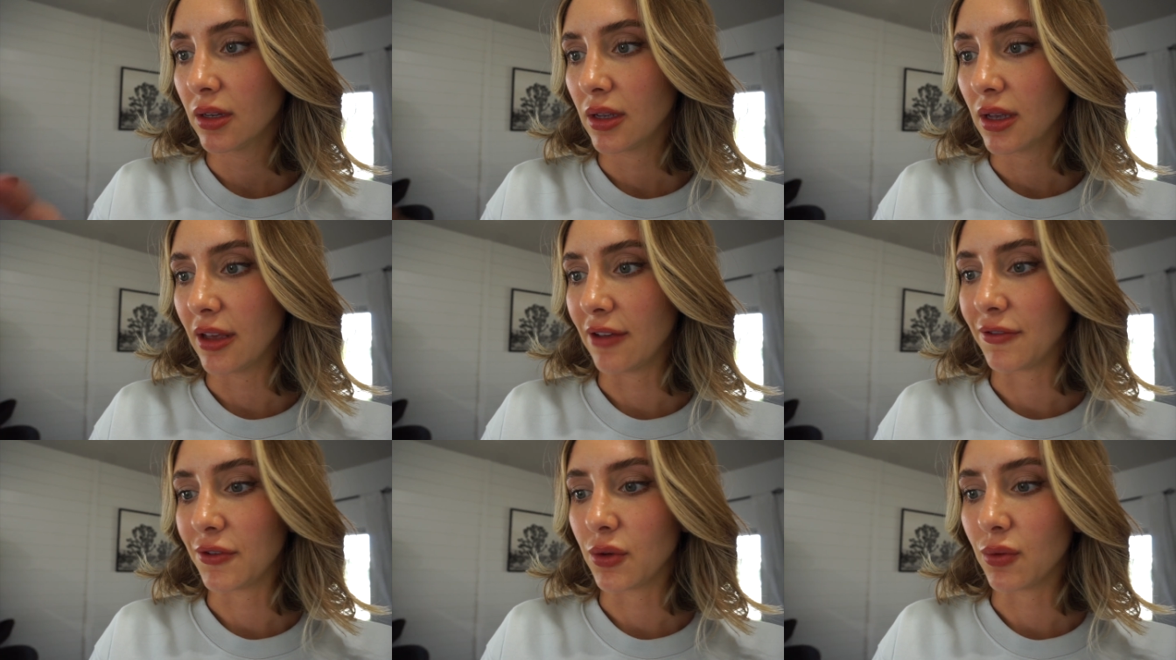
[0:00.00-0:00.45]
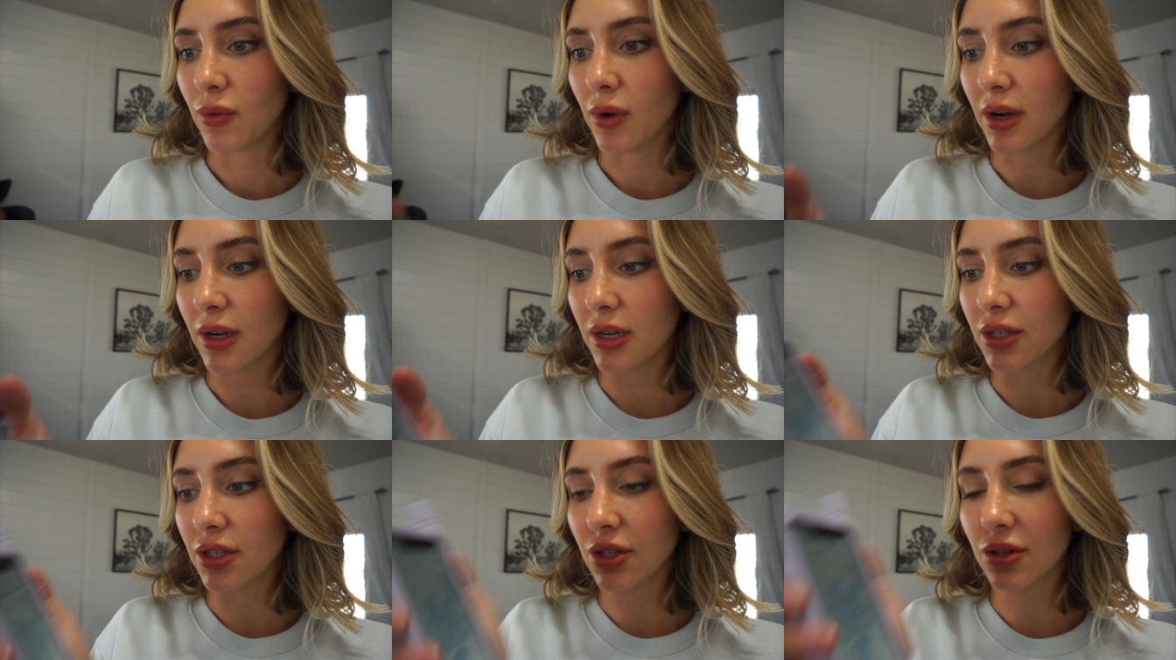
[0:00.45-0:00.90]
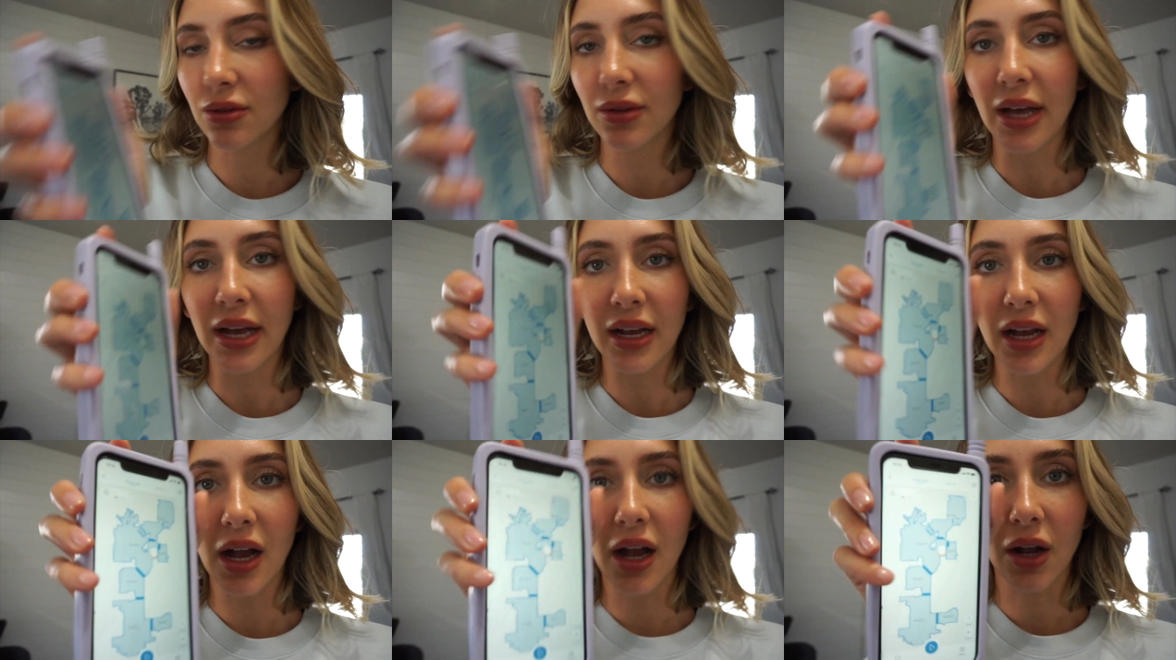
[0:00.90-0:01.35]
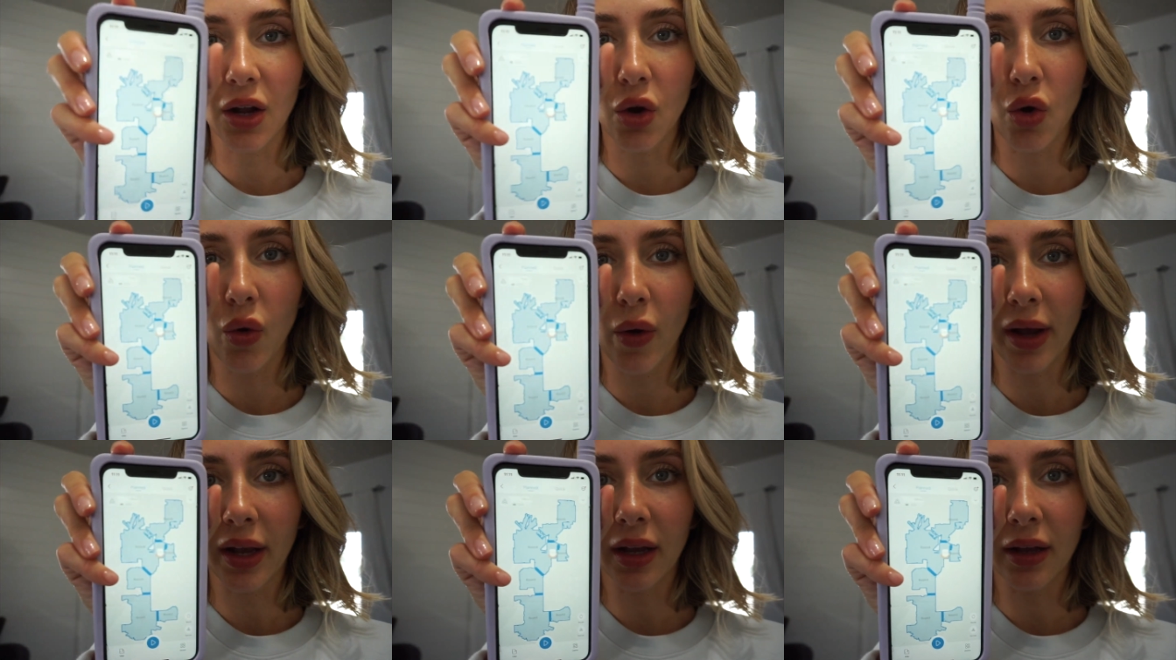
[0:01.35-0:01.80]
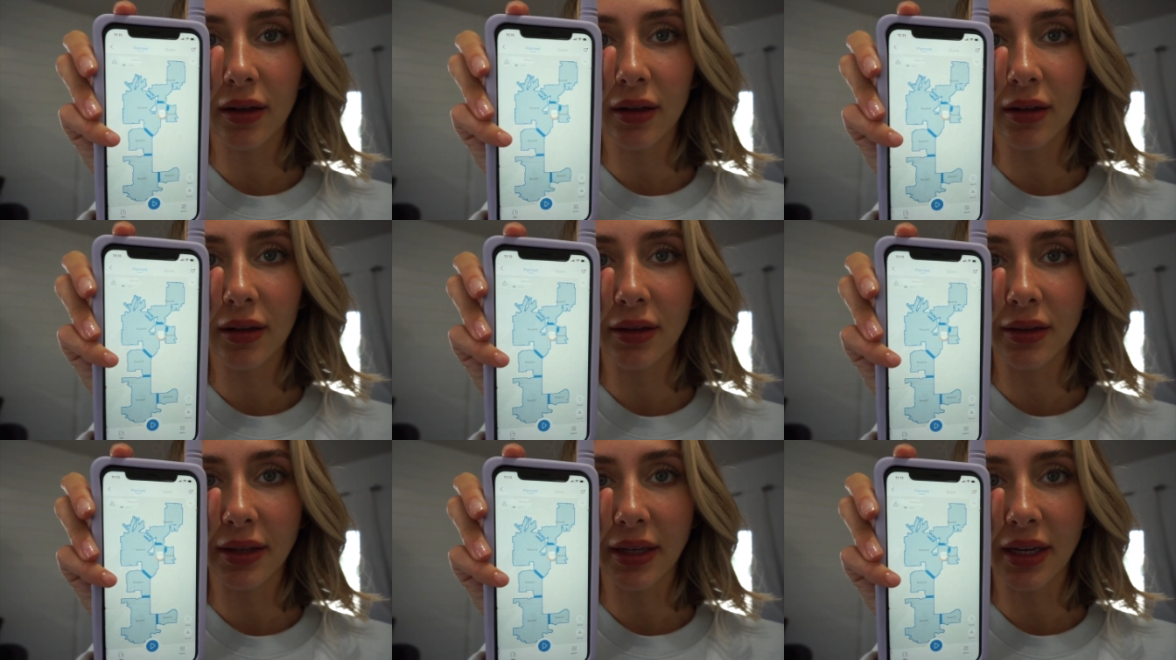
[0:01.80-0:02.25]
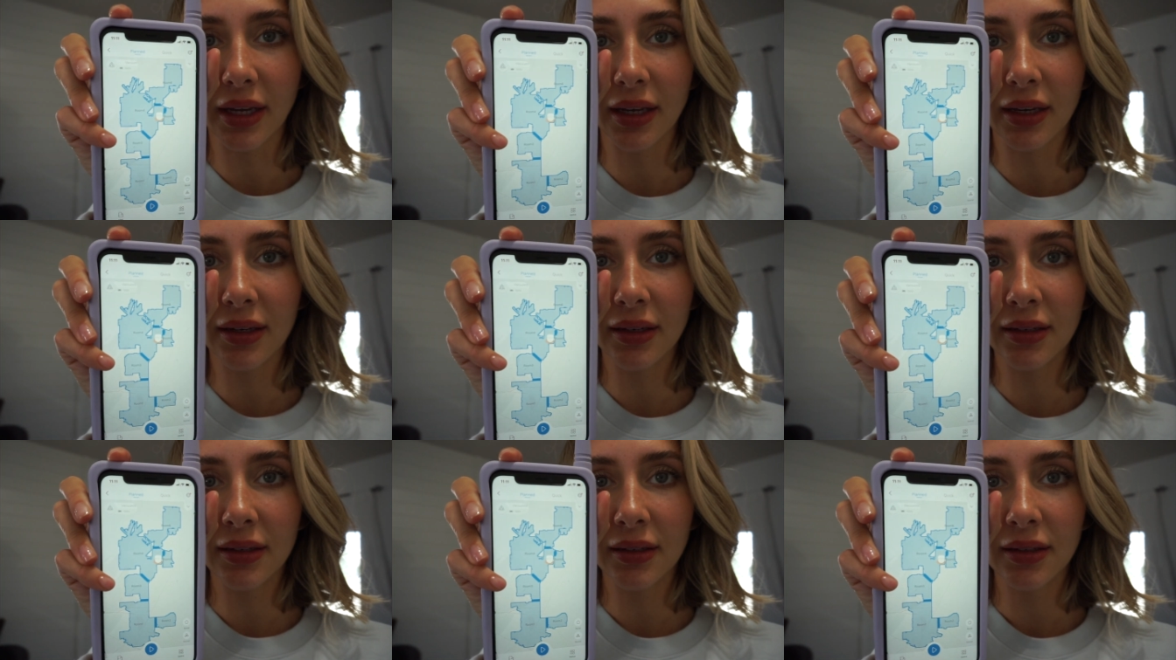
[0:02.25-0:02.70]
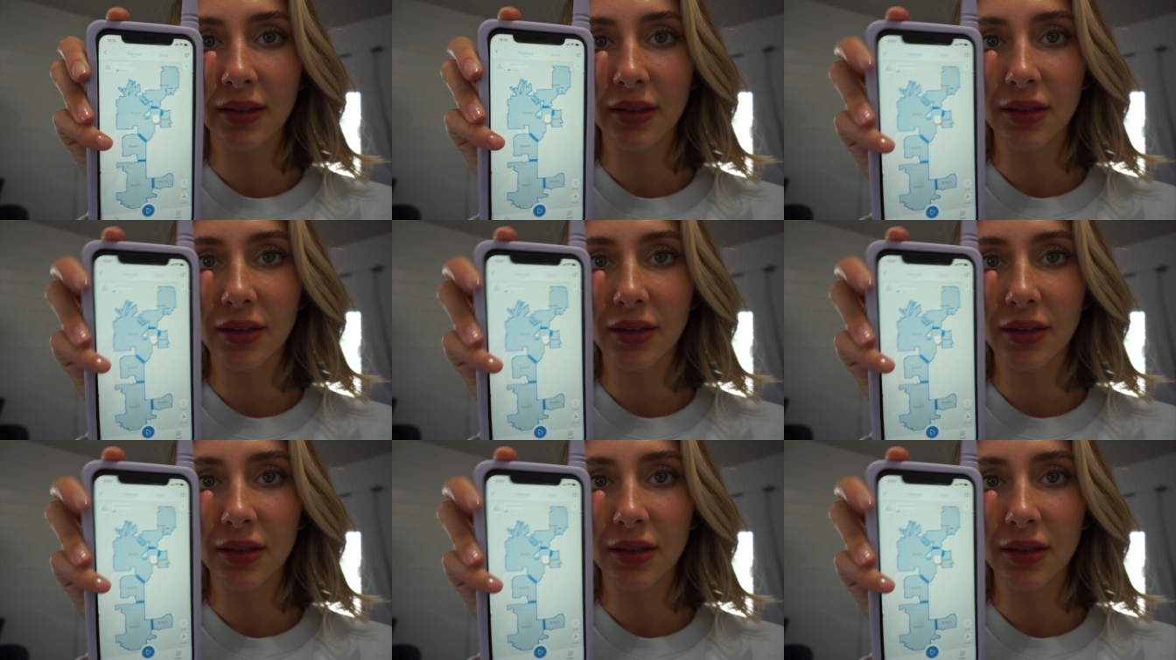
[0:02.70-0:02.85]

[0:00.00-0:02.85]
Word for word: if you wanna do like a quick clean.